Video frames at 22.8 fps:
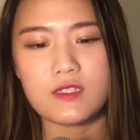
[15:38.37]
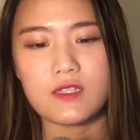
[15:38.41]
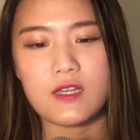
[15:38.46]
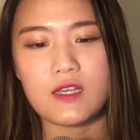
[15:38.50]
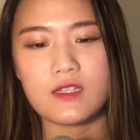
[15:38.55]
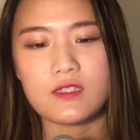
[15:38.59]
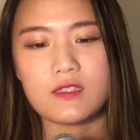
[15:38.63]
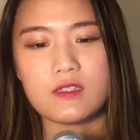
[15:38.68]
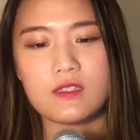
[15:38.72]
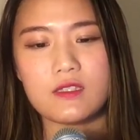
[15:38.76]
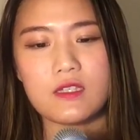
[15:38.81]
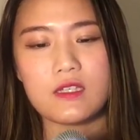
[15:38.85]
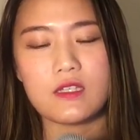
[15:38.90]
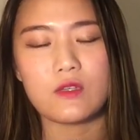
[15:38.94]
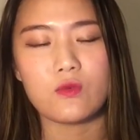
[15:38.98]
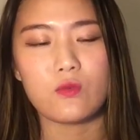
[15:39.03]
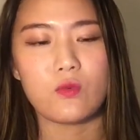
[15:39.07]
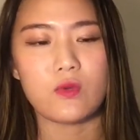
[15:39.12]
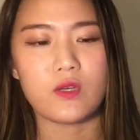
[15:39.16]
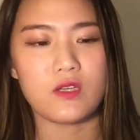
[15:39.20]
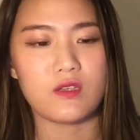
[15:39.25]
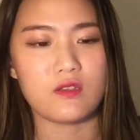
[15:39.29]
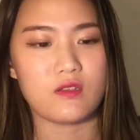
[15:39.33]
as needed
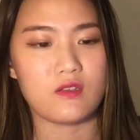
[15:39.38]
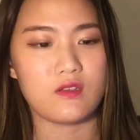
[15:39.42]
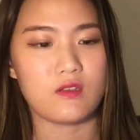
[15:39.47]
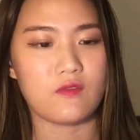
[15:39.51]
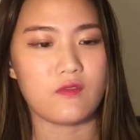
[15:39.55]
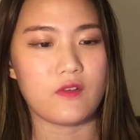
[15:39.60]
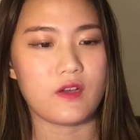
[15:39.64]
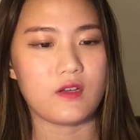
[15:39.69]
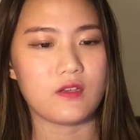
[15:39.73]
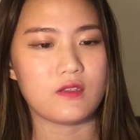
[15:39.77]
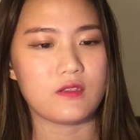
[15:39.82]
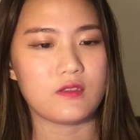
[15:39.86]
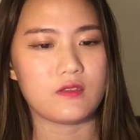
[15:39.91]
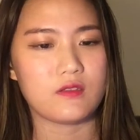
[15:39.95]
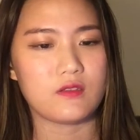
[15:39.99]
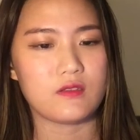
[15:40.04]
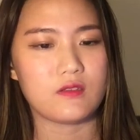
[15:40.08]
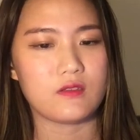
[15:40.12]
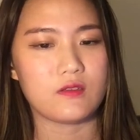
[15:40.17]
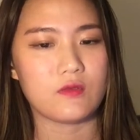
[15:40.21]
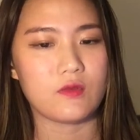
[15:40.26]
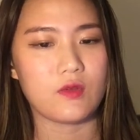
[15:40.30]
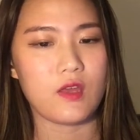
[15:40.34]
within the device.
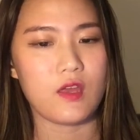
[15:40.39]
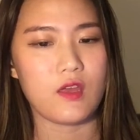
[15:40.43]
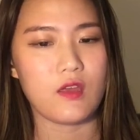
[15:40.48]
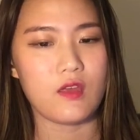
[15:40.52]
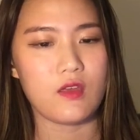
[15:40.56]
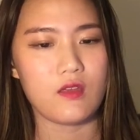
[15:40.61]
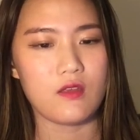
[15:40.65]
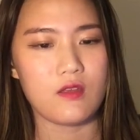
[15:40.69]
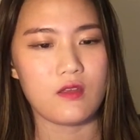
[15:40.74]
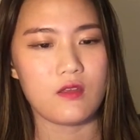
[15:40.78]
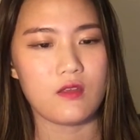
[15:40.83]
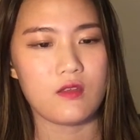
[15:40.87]
Okay?